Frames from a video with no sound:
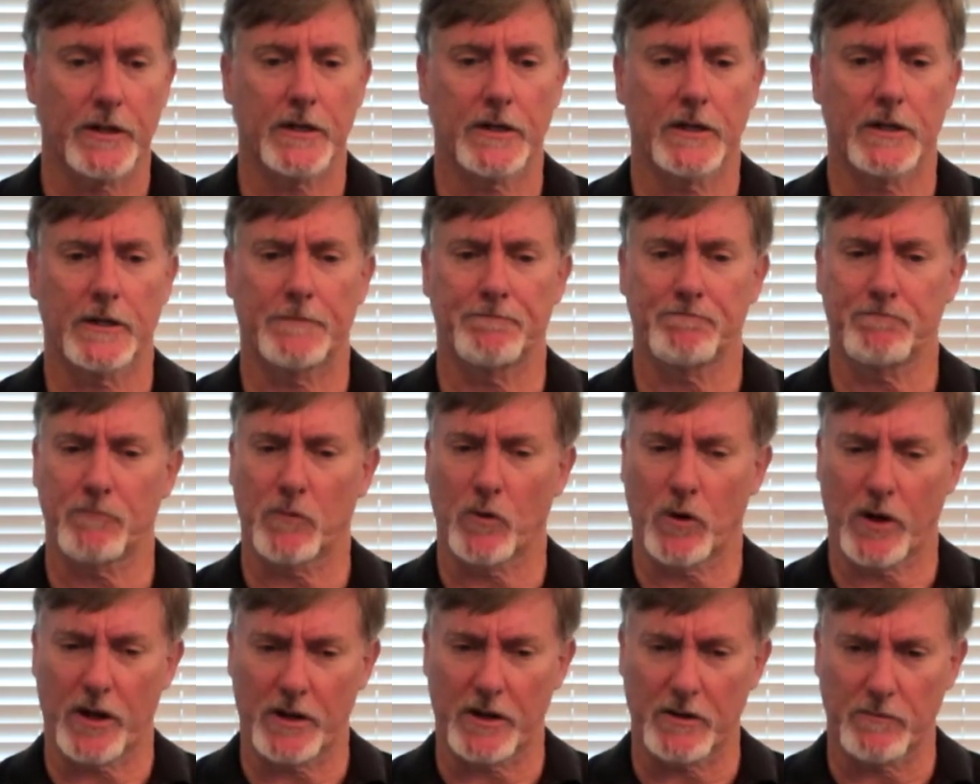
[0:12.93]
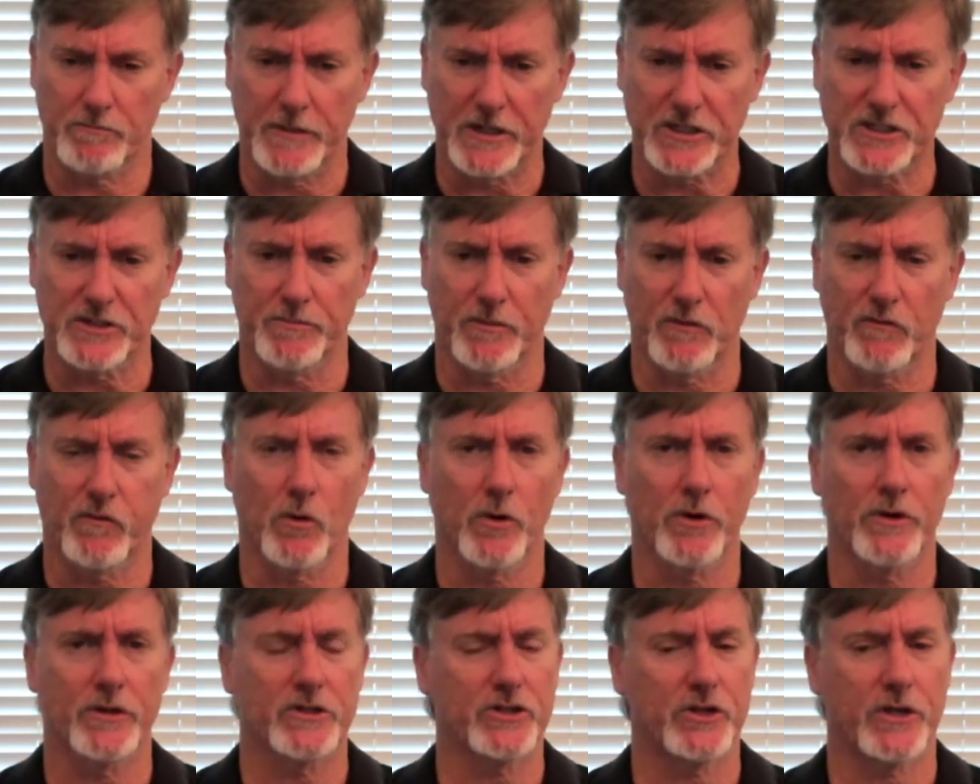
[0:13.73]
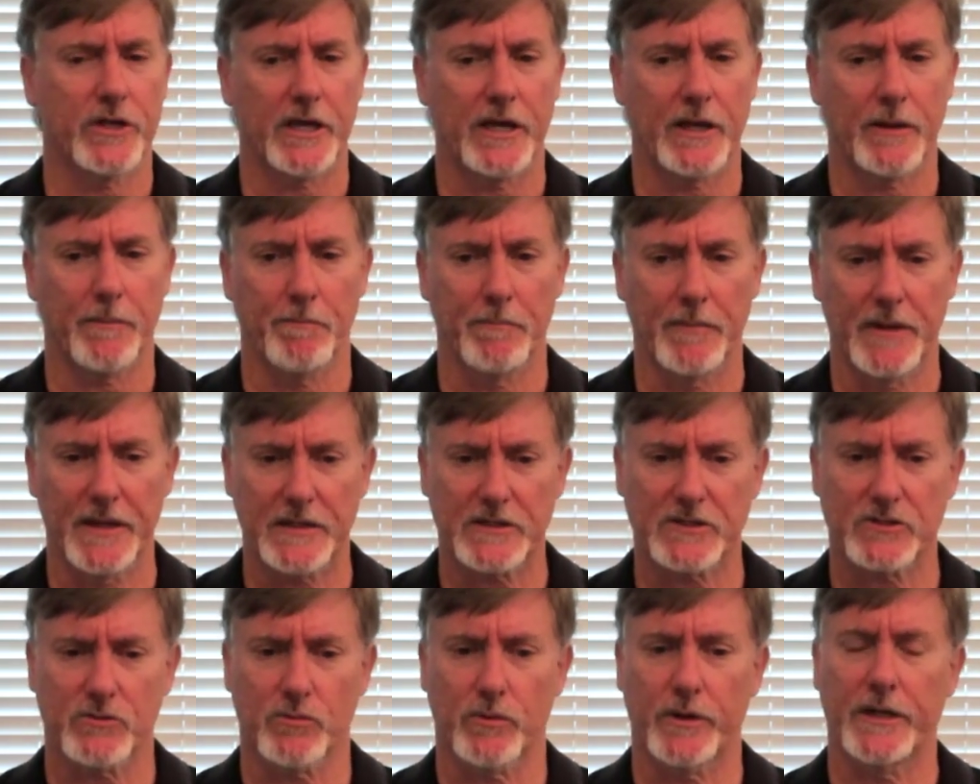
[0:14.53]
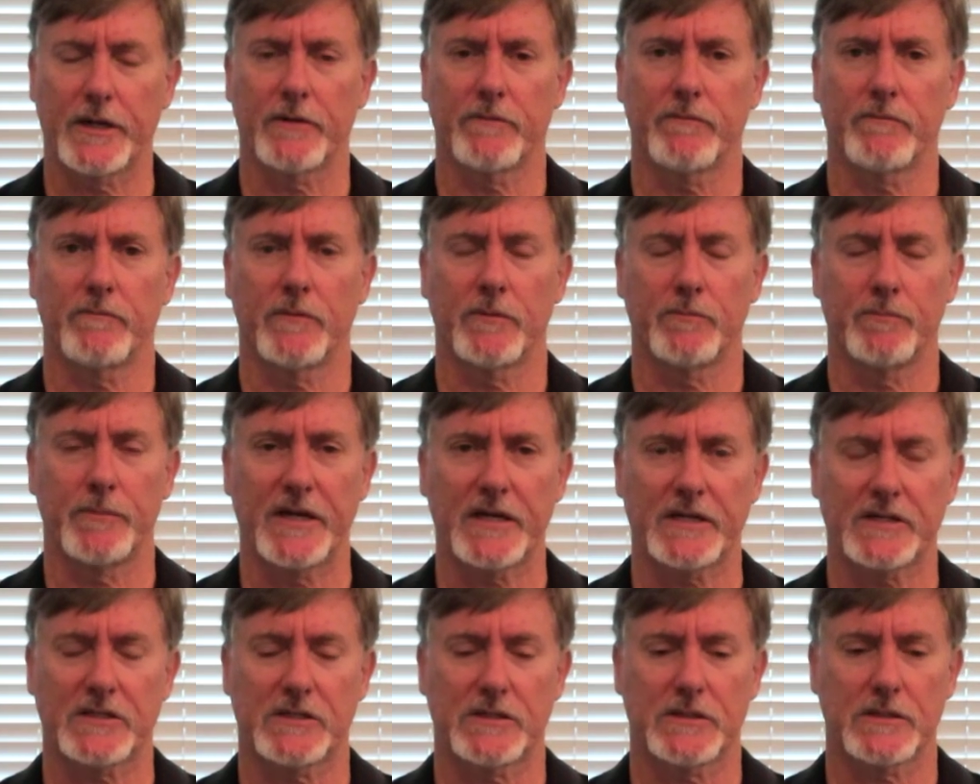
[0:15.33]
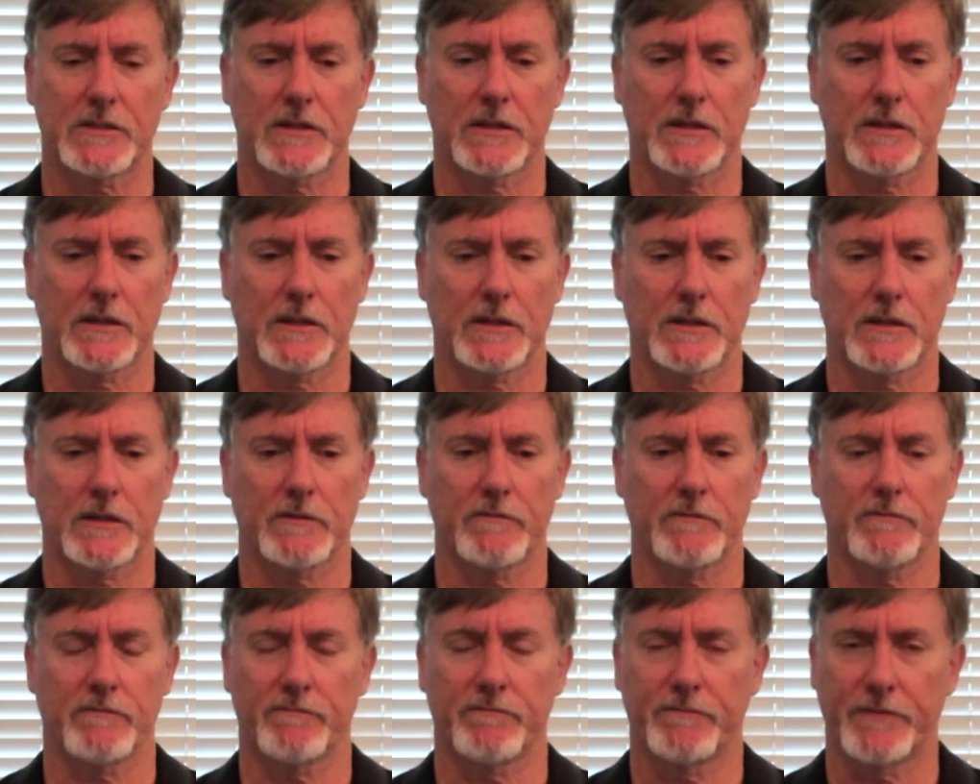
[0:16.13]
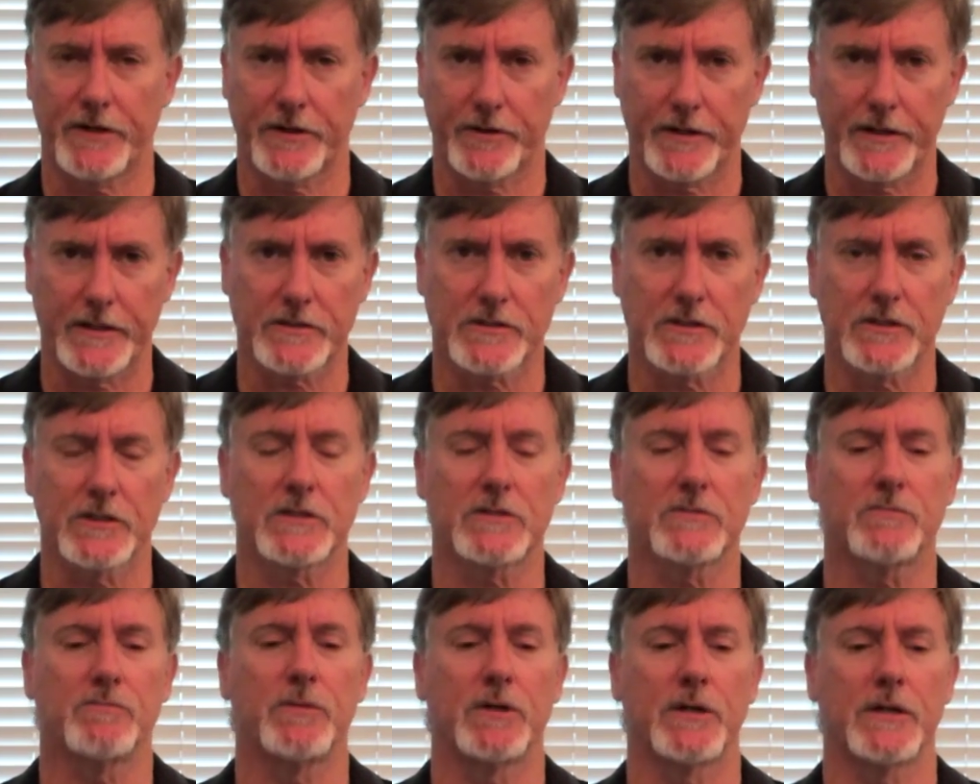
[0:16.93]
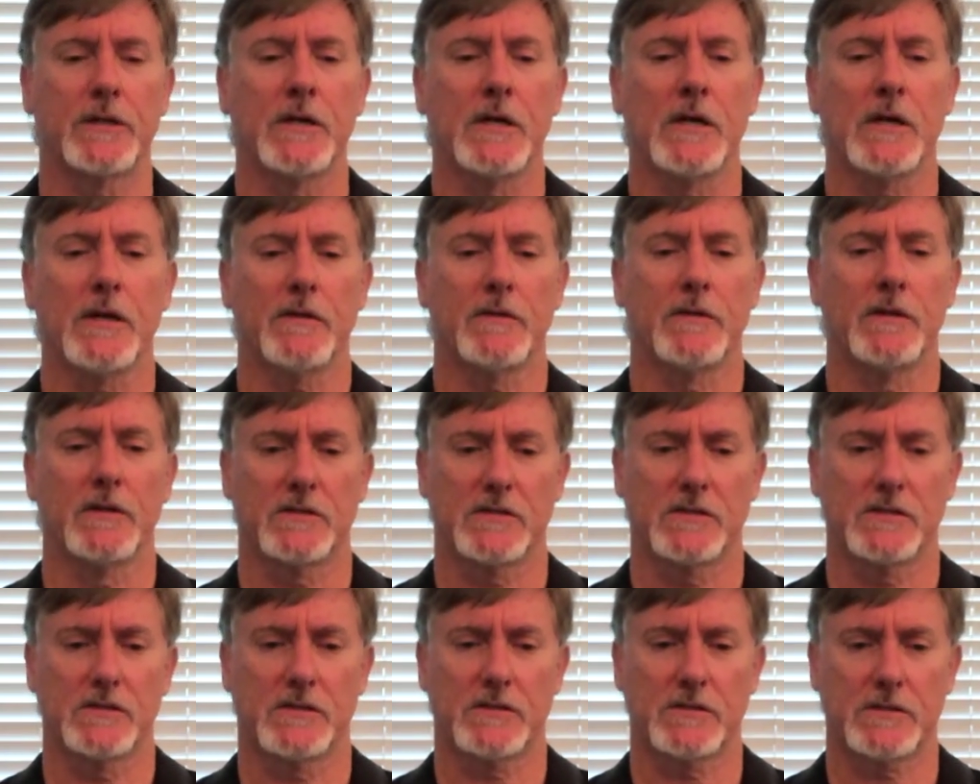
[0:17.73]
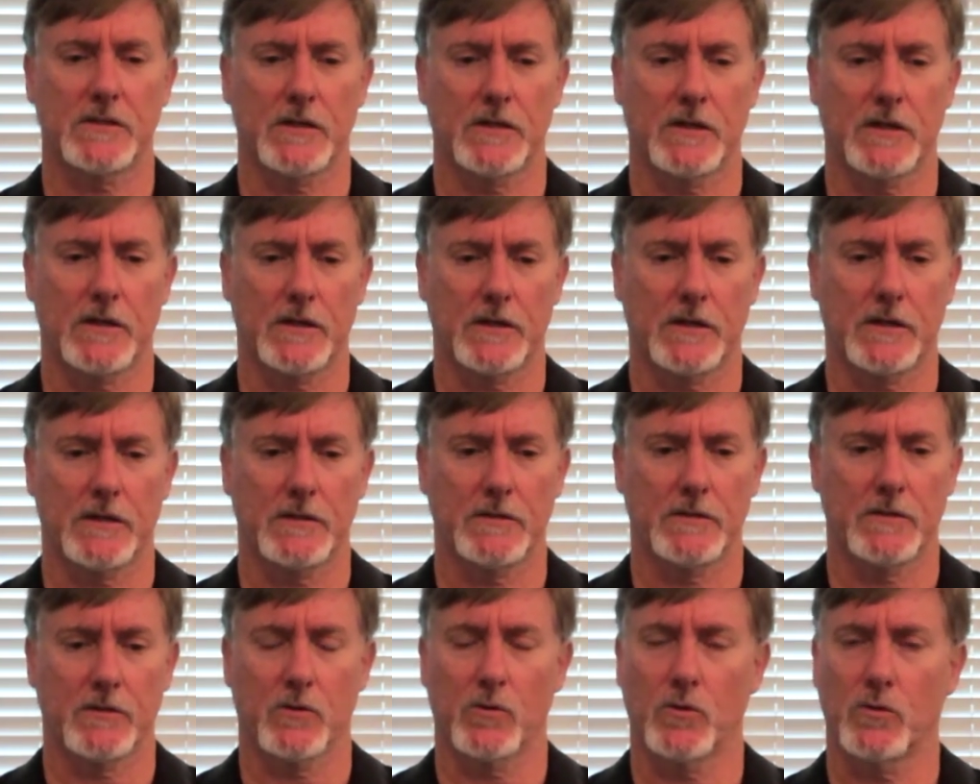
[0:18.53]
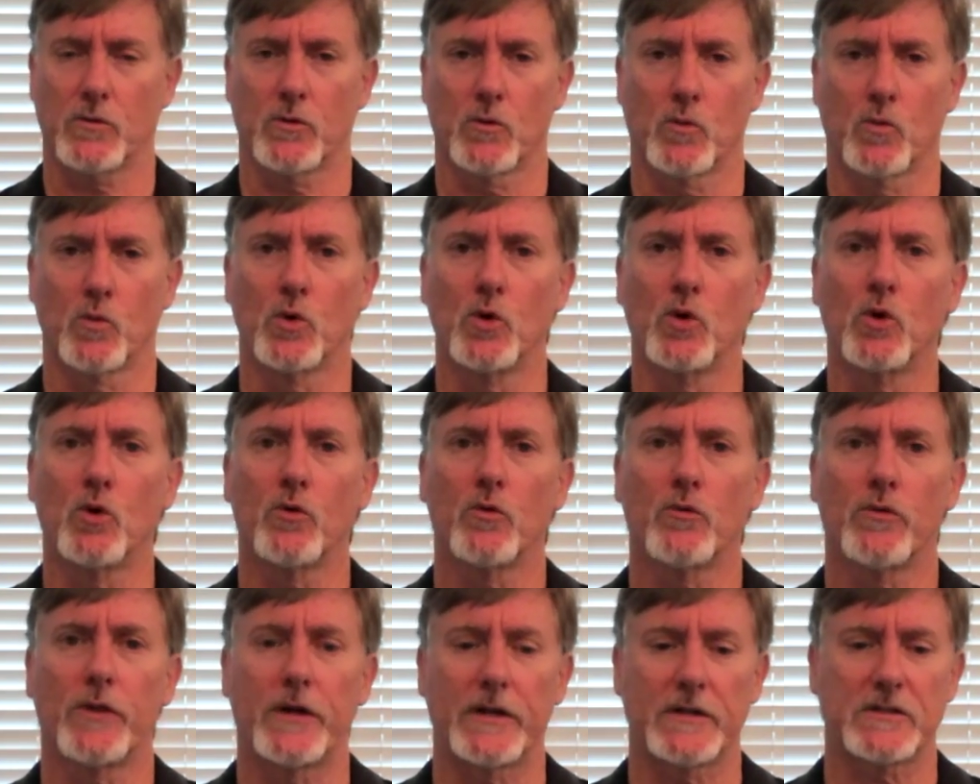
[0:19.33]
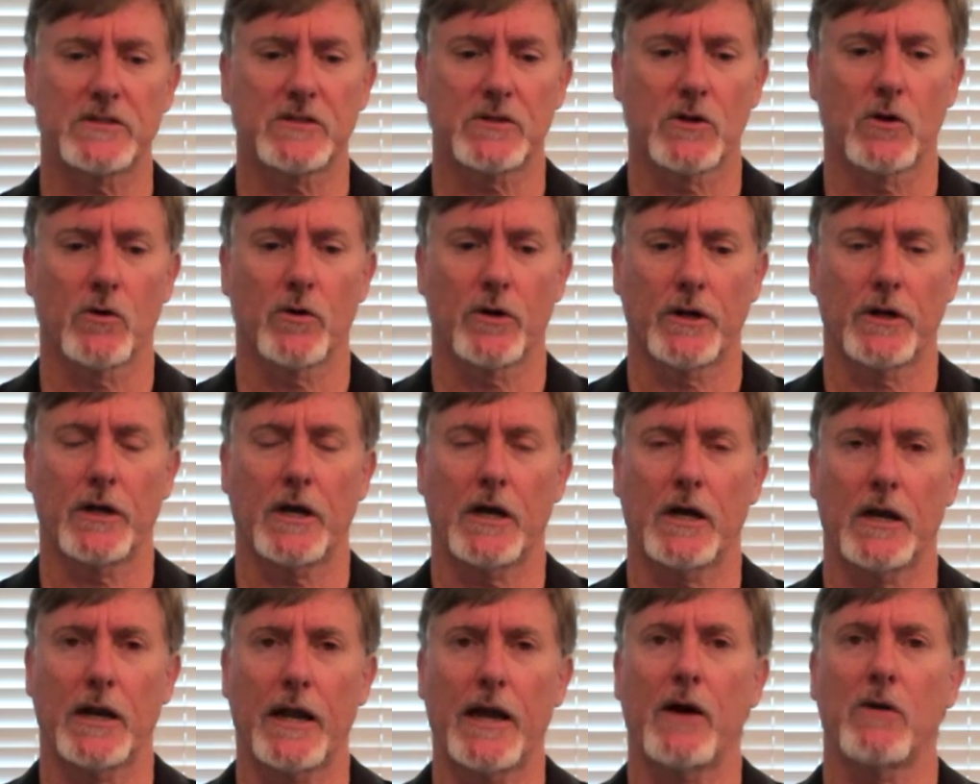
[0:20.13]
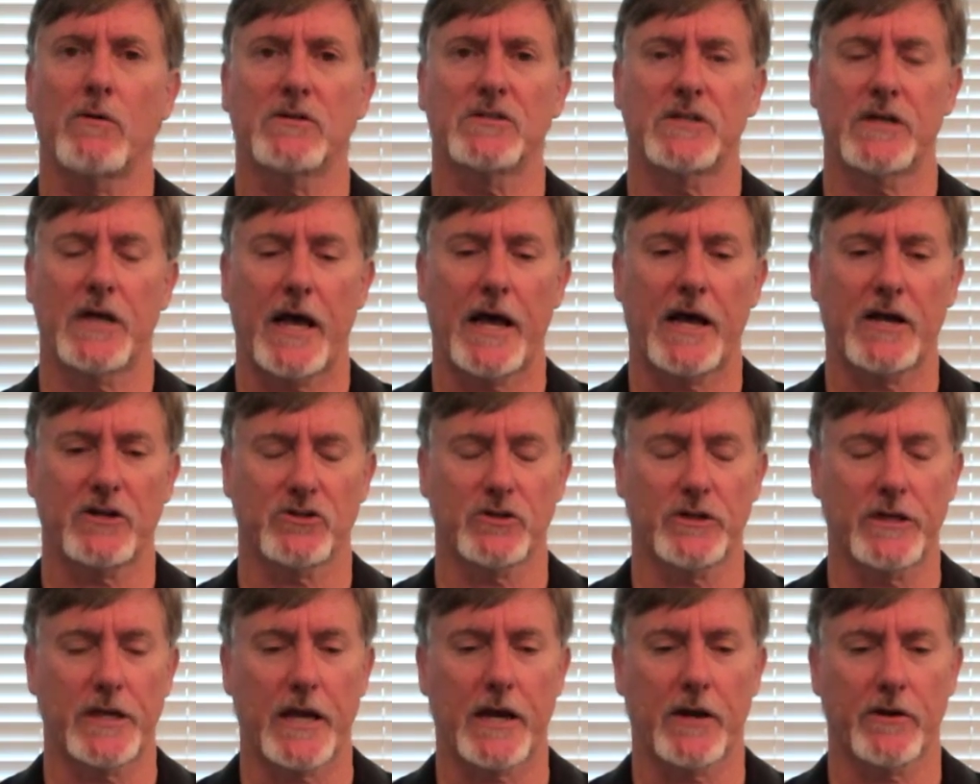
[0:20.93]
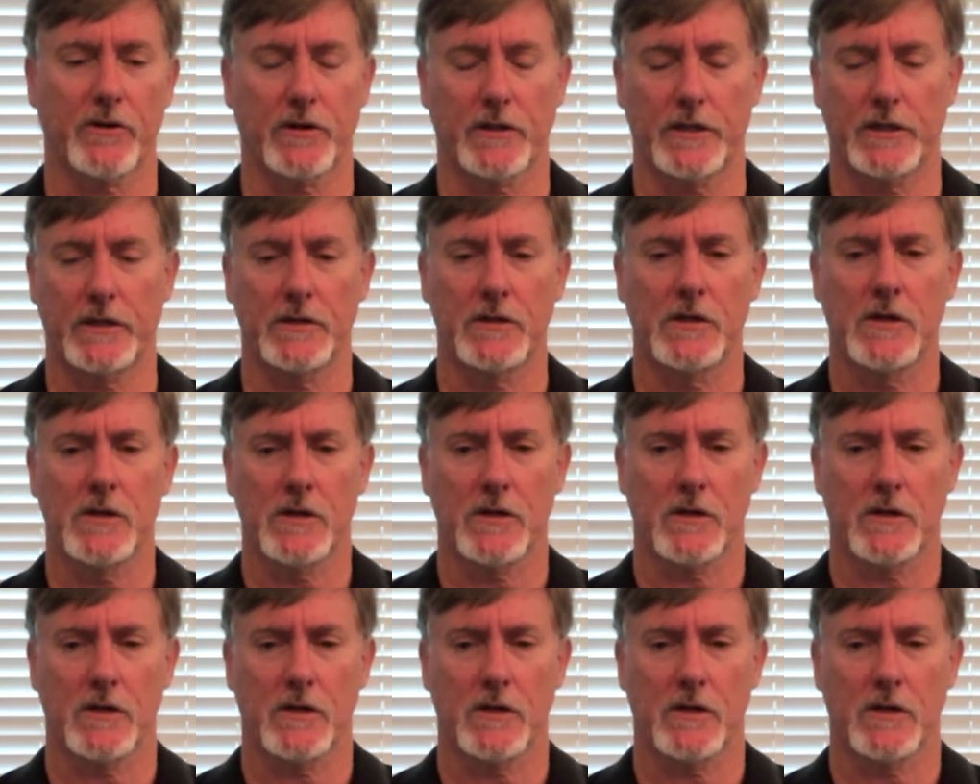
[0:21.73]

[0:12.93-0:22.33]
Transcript: Um, I mentioned before that you can't mix random mix uh, variances, but this is uh, the, the rule that's going to allow us to actually calculate